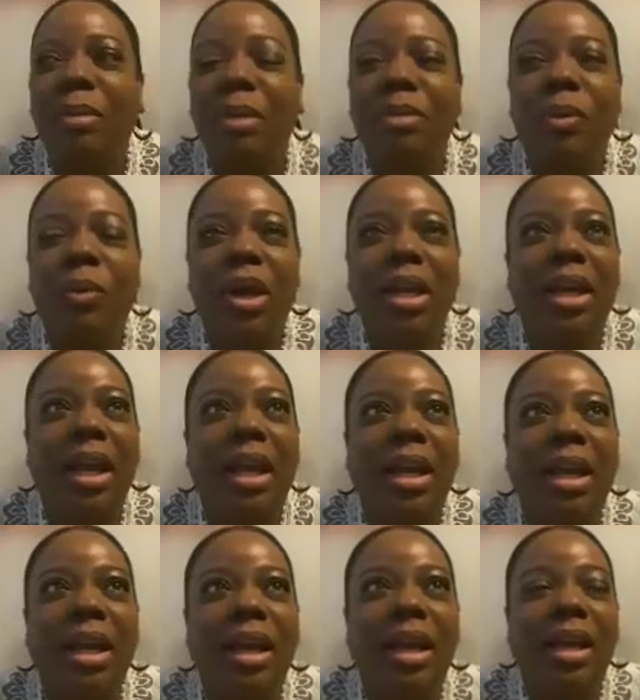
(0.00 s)
I remember one
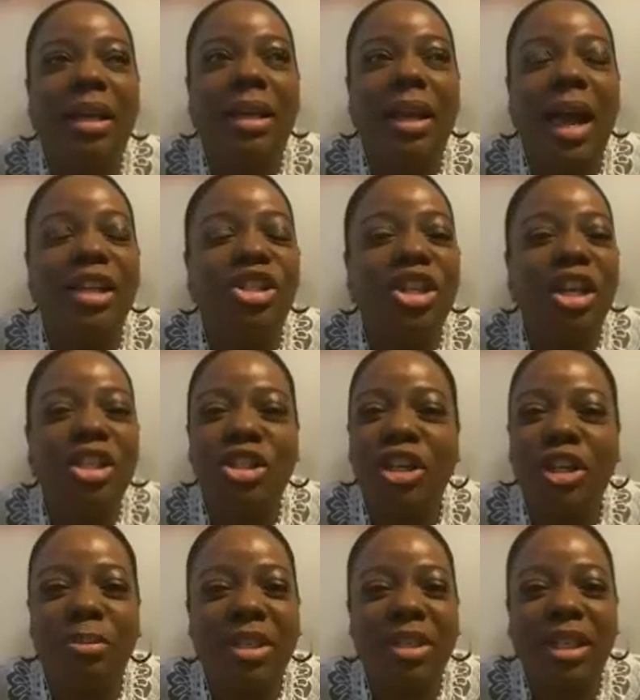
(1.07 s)
day, and I just
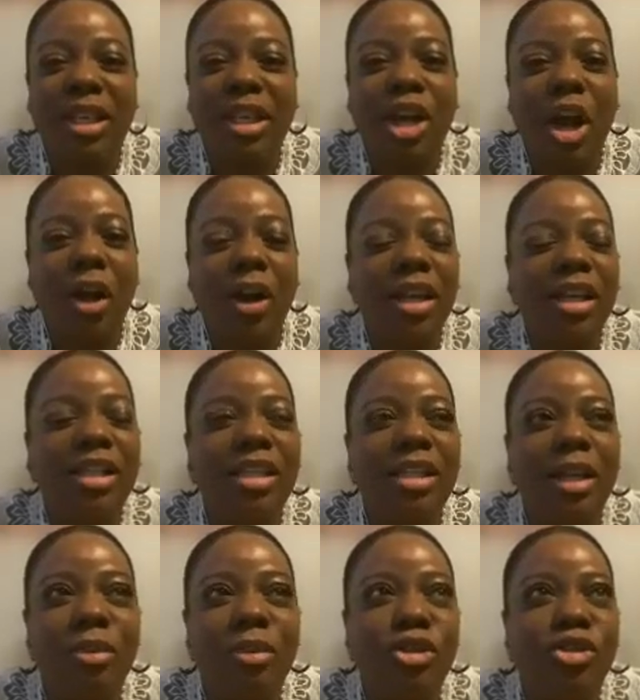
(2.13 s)
took him to the ER. His
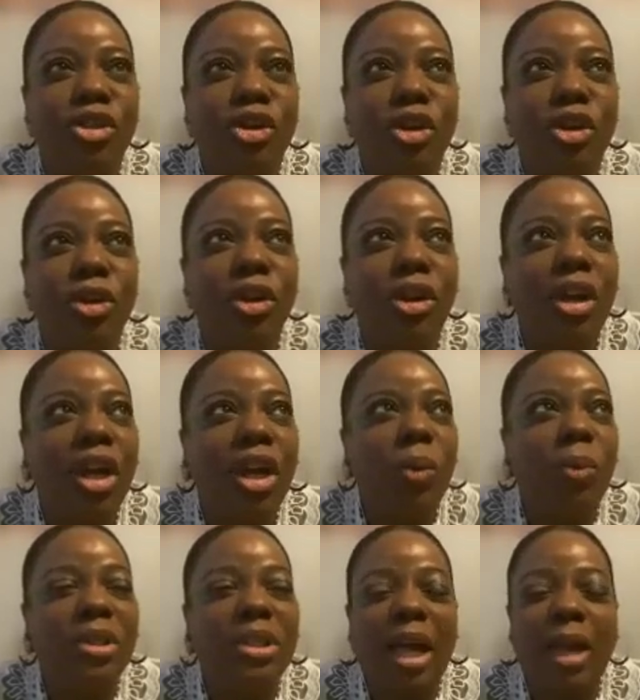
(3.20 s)
temperature
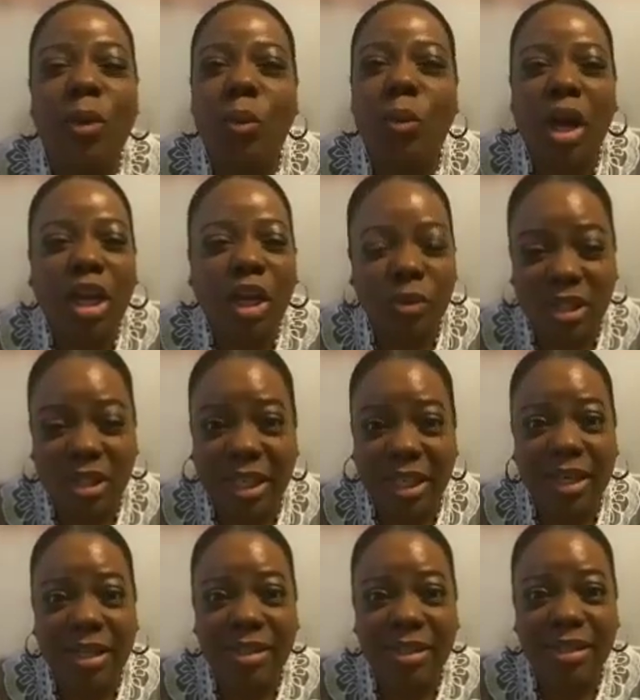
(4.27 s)
was like
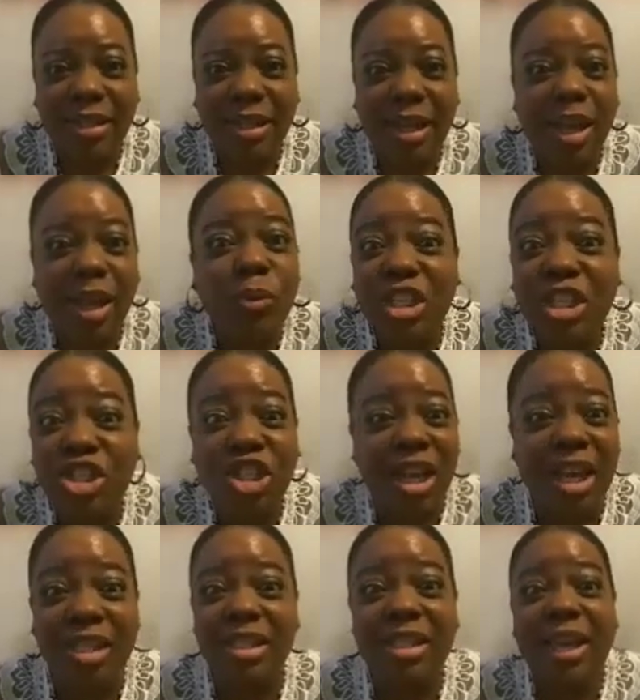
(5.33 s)
106. And we
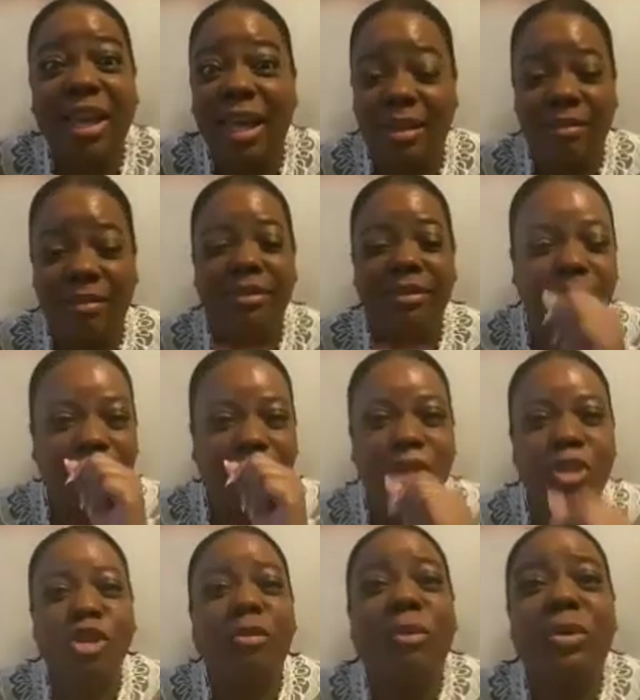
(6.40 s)
just left.
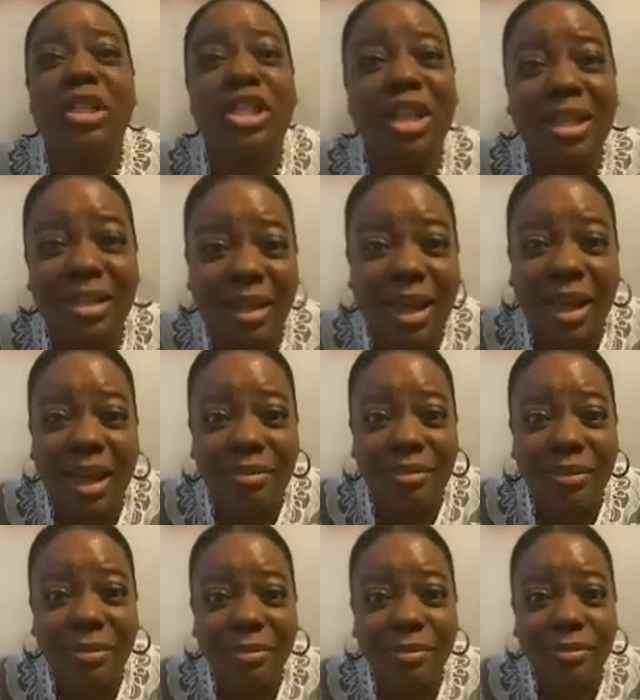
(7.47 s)
Excuse me, we just left.
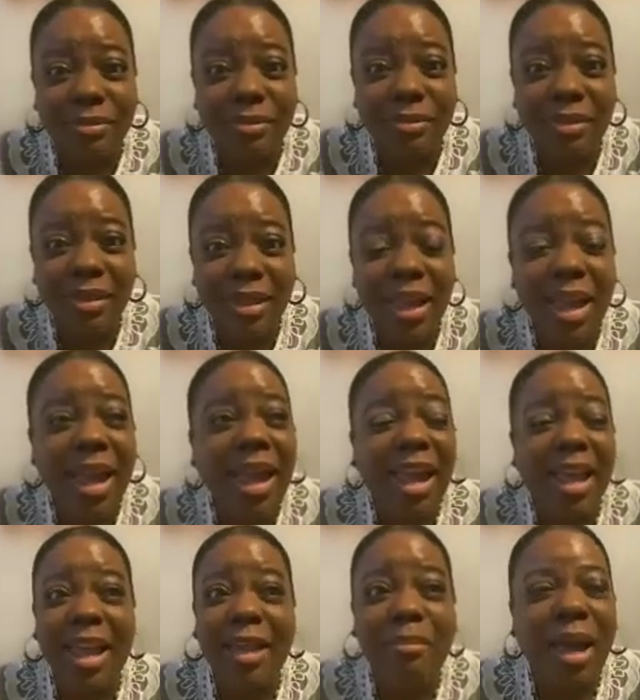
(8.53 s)

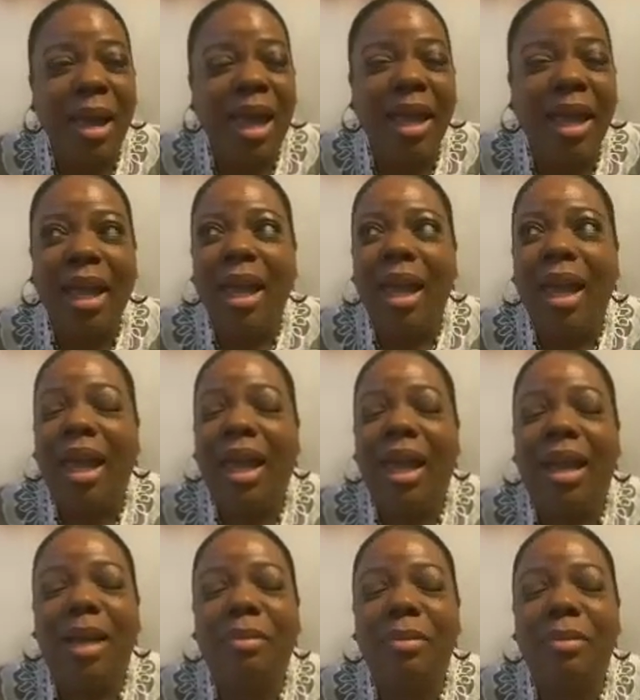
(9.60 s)
Came back,
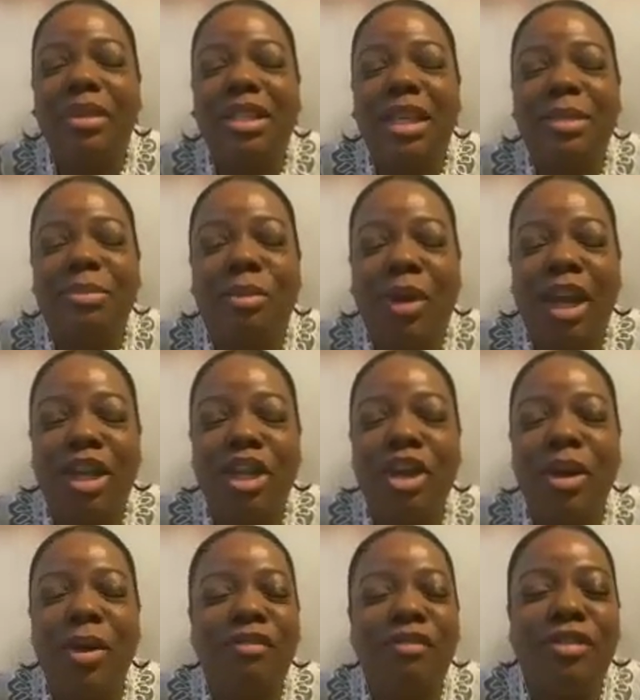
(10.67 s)
and I remember just praying,
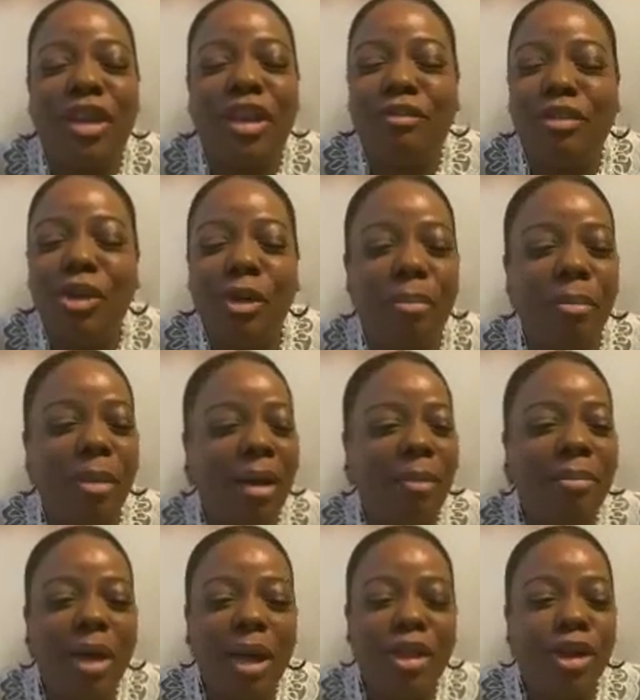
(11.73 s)
if you're a
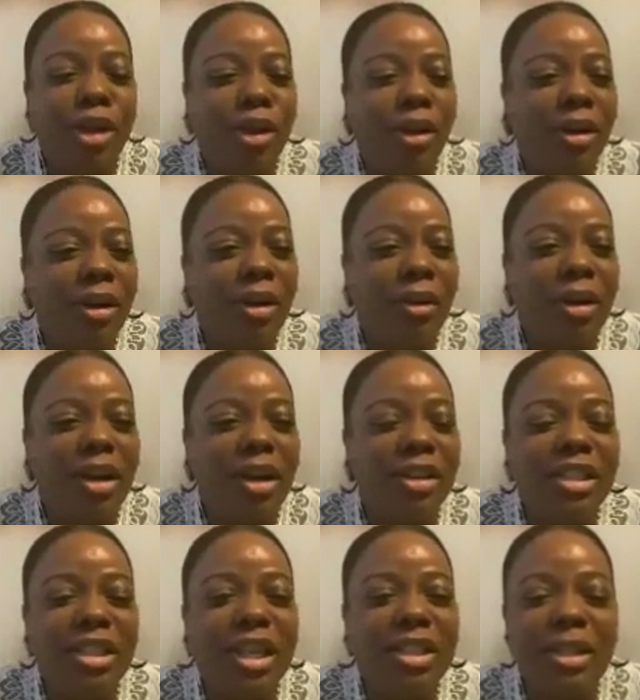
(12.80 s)
mother,
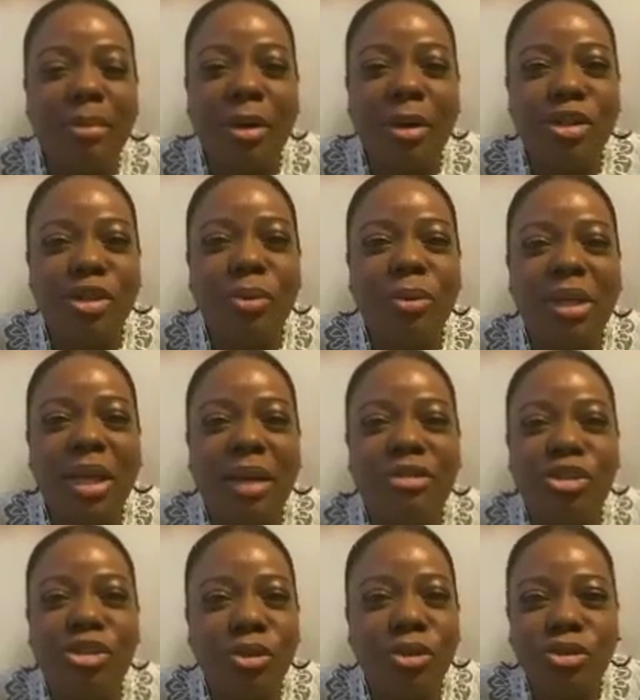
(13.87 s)
or just a person who
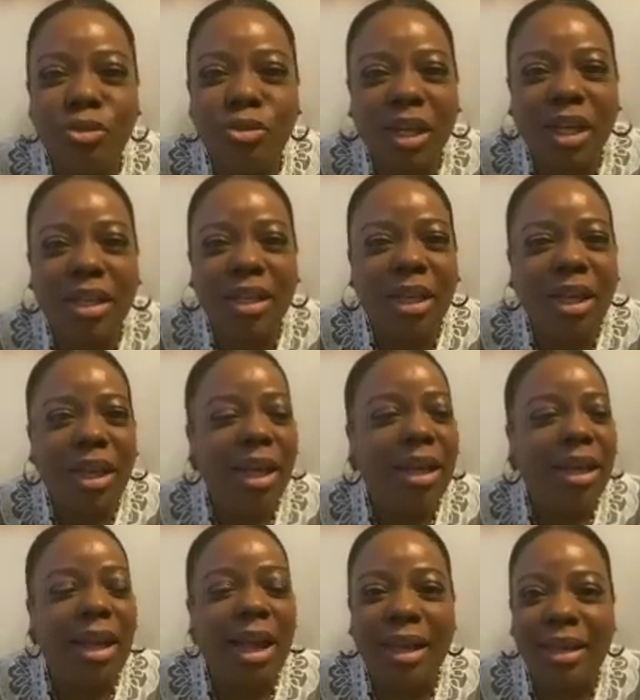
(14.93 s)
loves children,
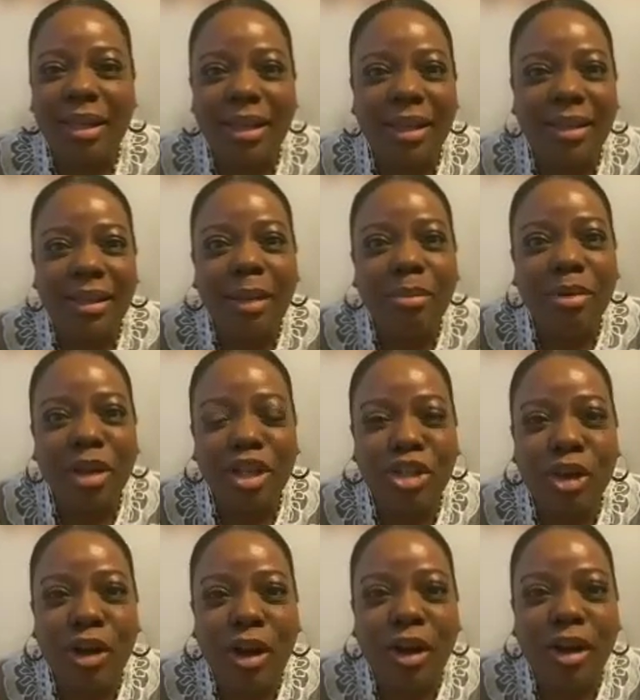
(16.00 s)
like, that breaks
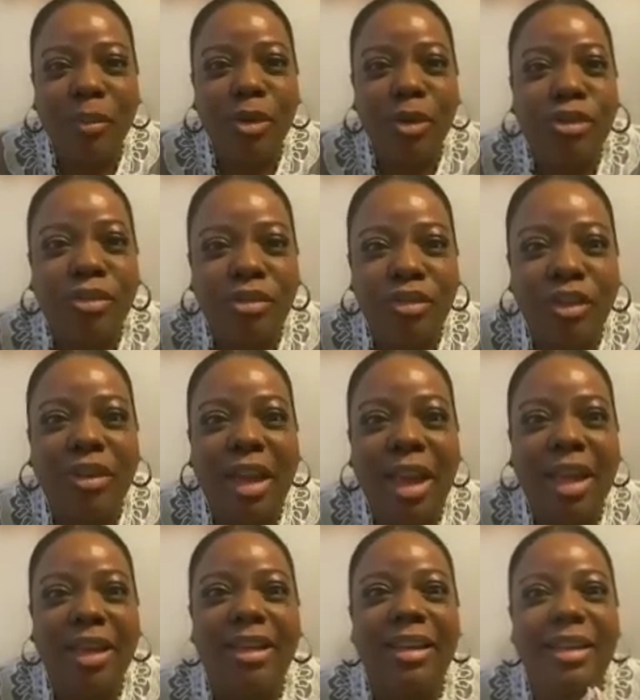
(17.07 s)
your heart when you feel
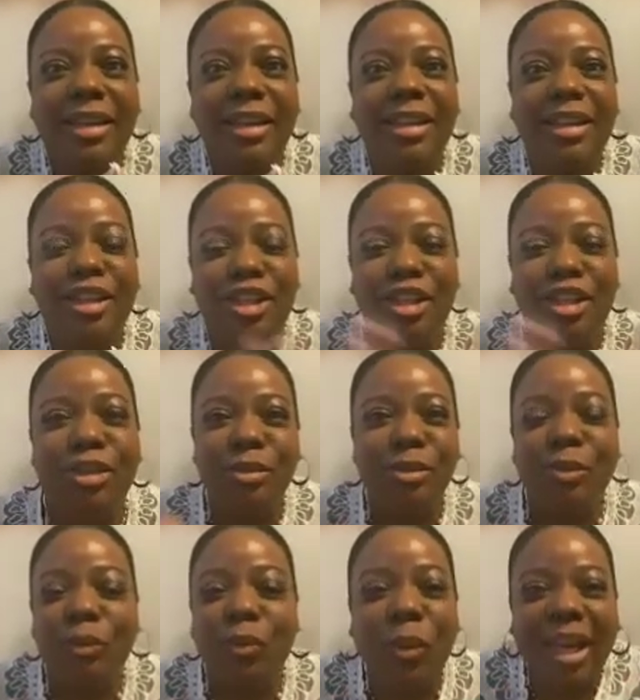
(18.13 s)
like,
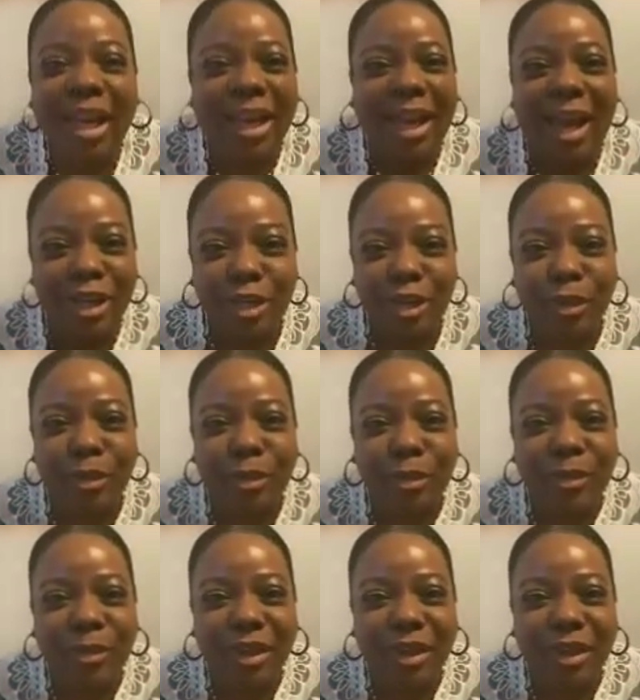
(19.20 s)
what can I do?